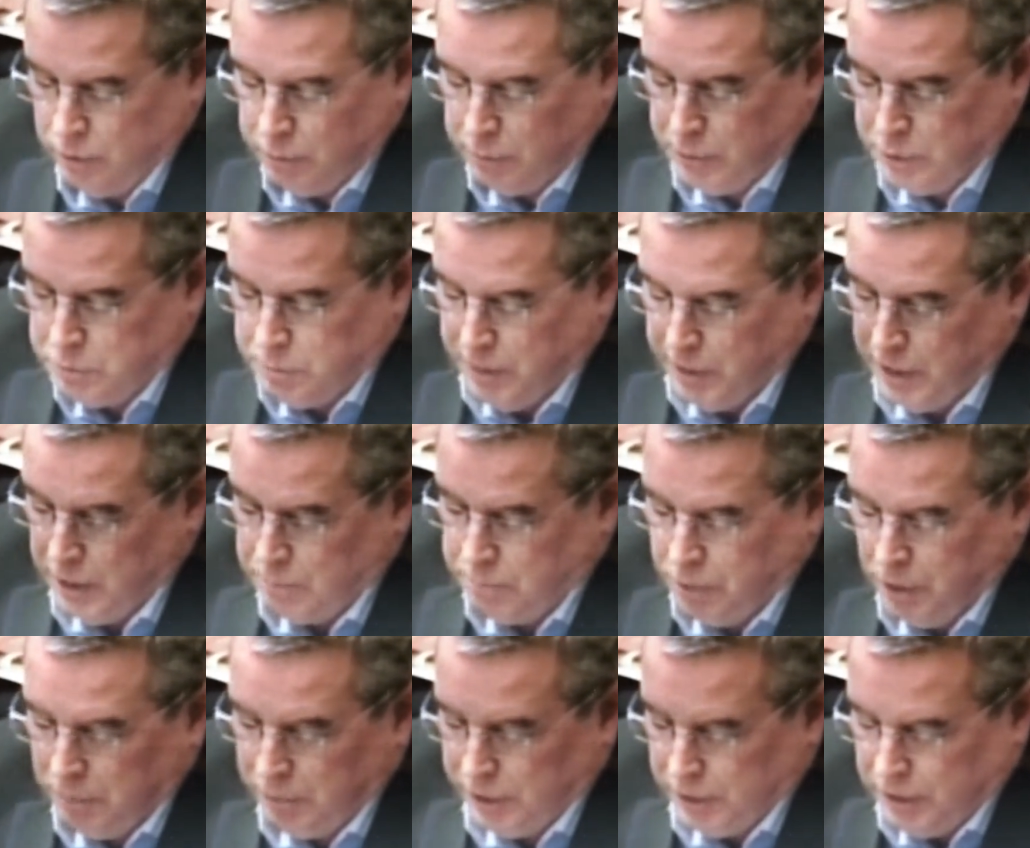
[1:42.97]
where I've been
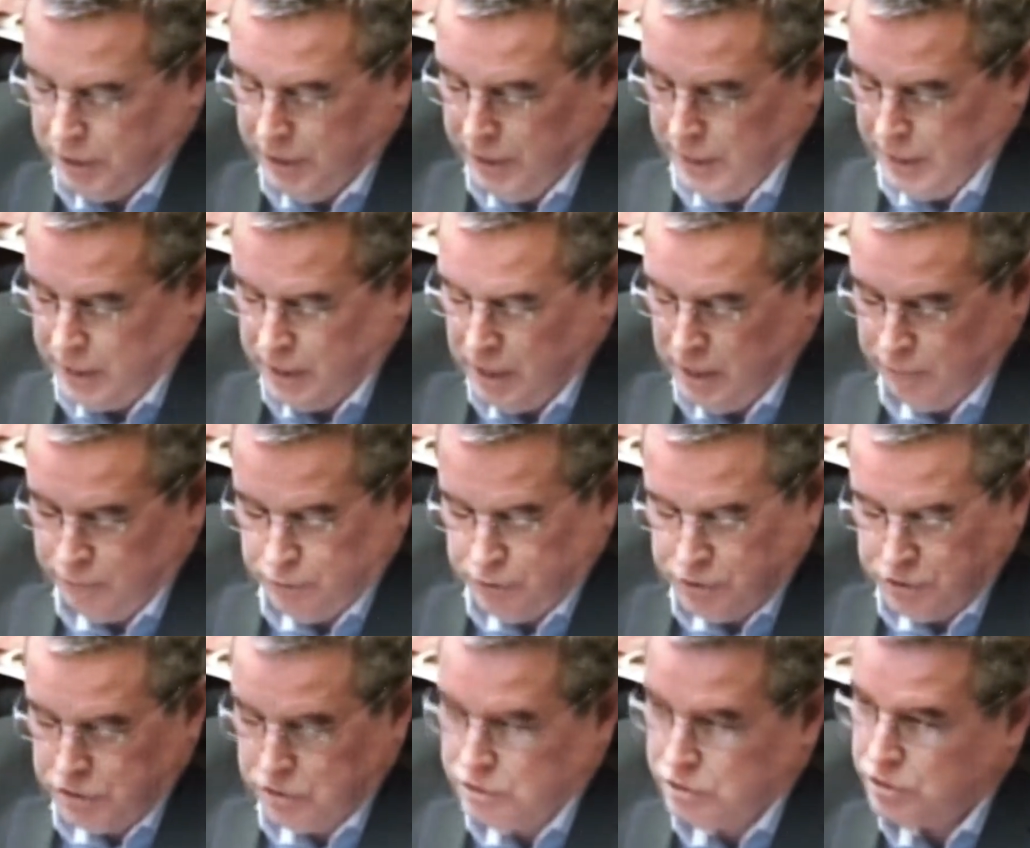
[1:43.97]
speaking publicly at
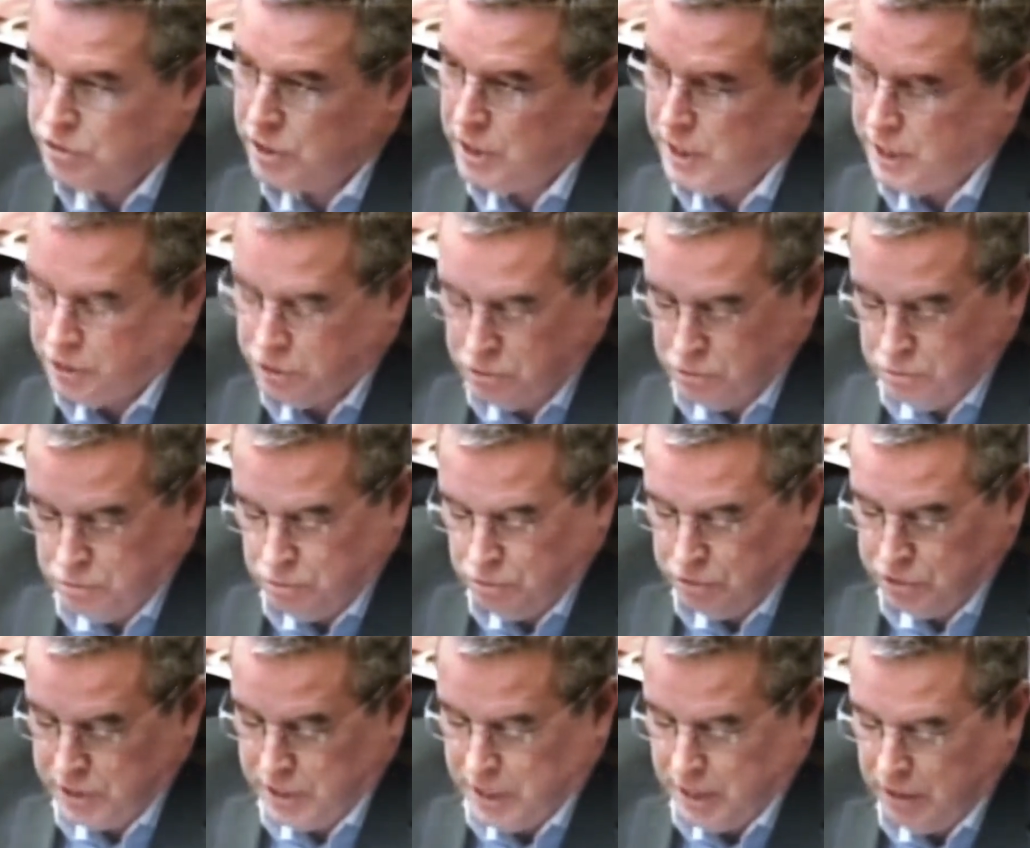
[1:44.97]
conferences, high
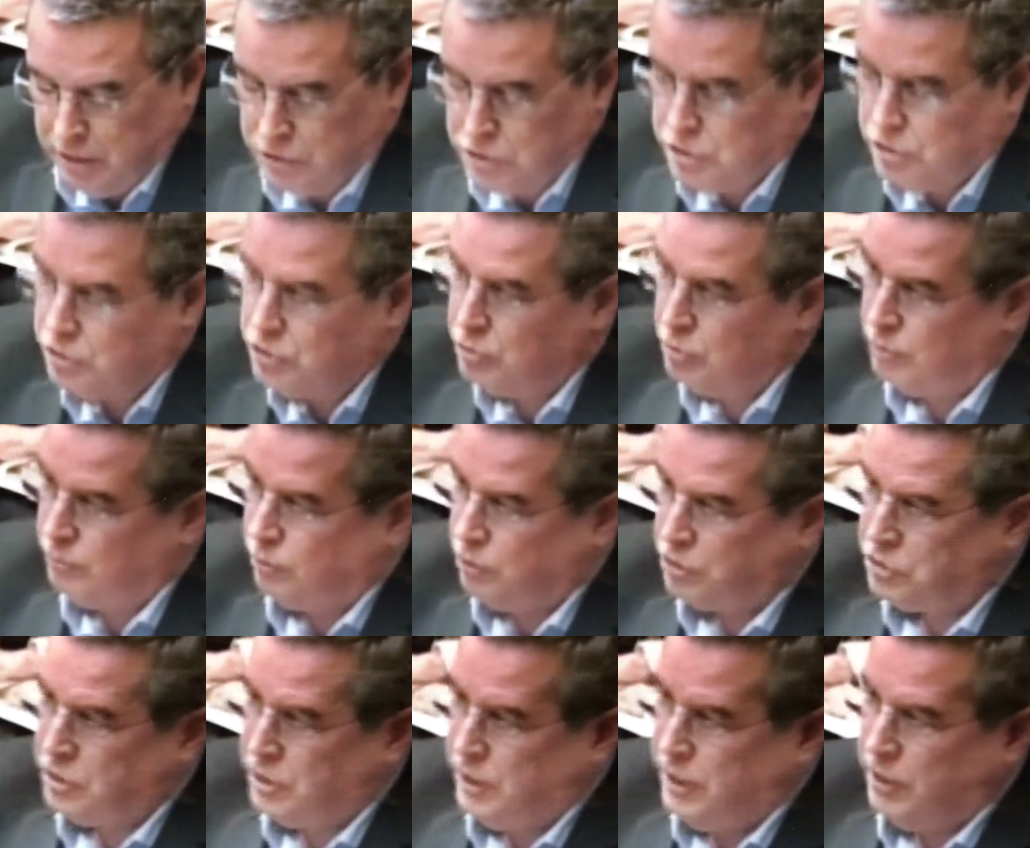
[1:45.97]
schools, colleges,
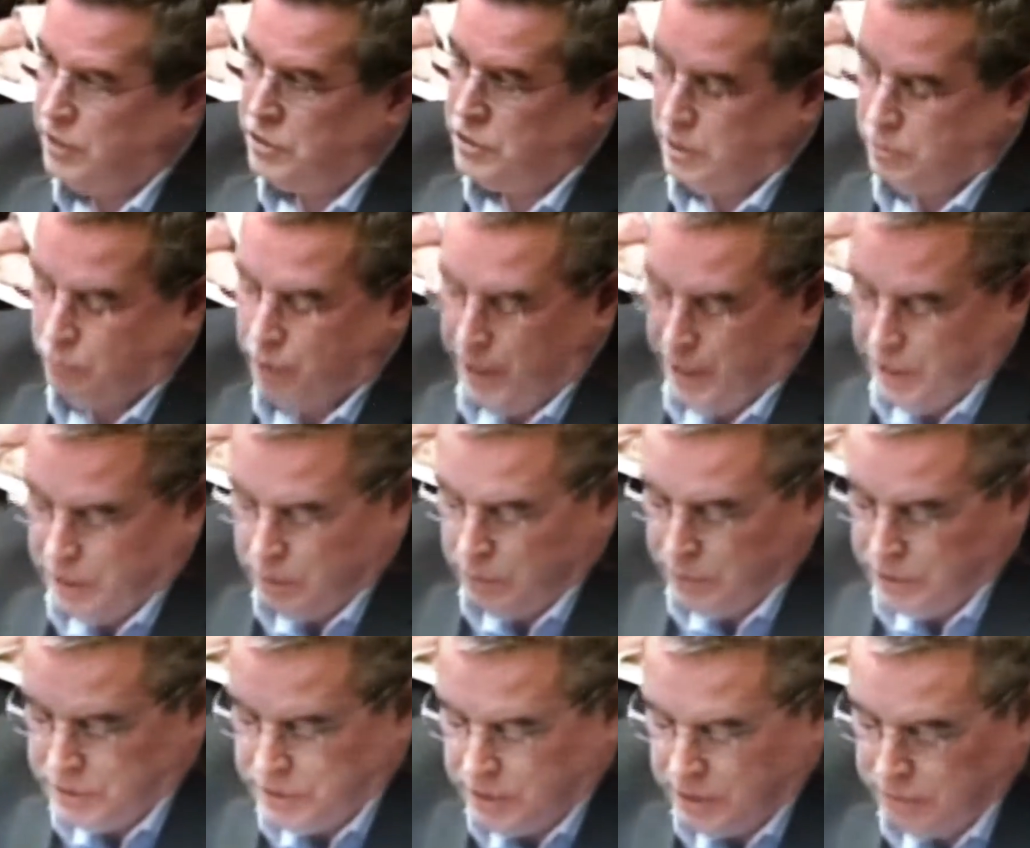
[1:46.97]
universities, on
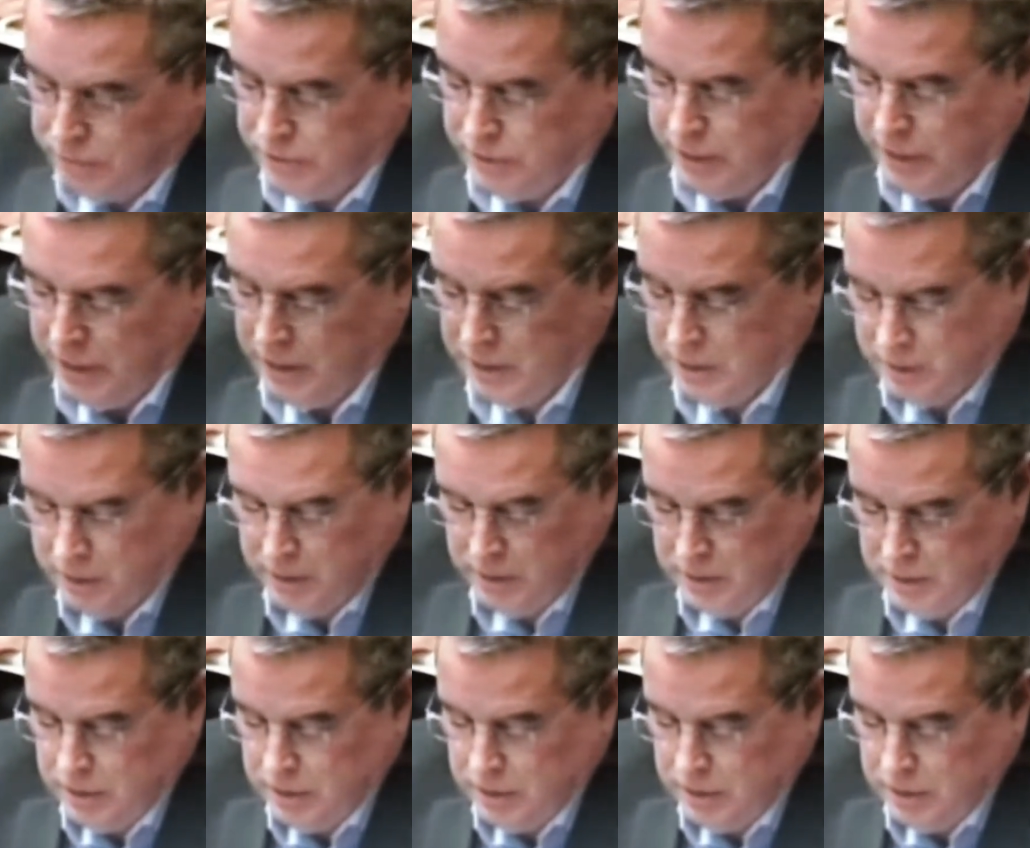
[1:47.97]
radio and TV,